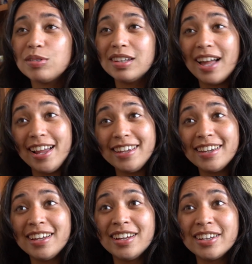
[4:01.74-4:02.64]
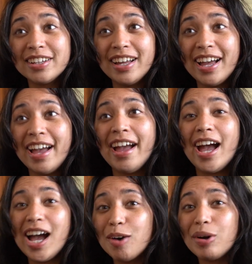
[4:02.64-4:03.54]
like
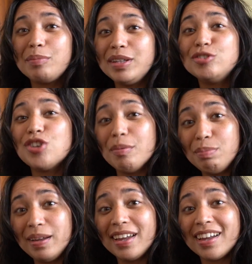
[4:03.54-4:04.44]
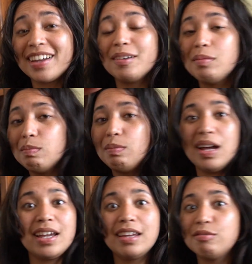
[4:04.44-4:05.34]
how I be jumping
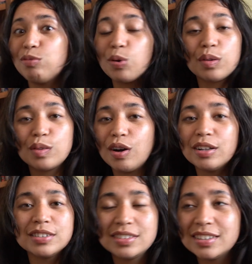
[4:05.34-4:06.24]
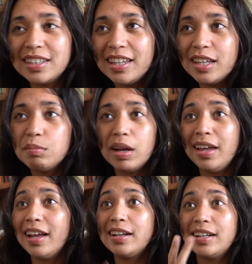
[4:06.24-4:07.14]
back and forth constantly in my
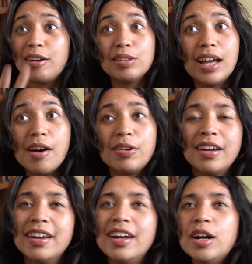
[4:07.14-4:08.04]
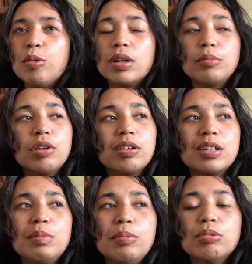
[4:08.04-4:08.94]
head and out loud when I'm
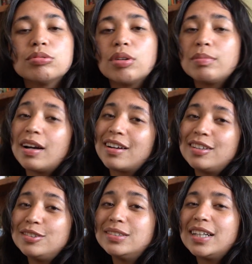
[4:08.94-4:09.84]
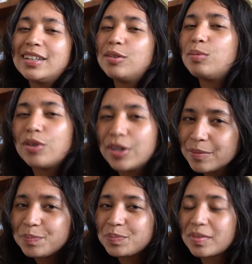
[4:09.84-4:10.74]
talking to people, so I'm not gonna do that no more.
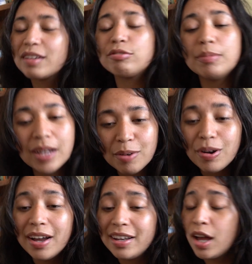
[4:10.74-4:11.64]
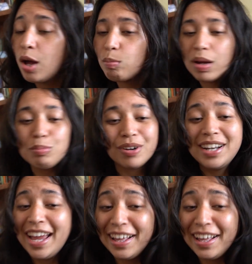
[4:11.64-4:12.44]
From now on, my brain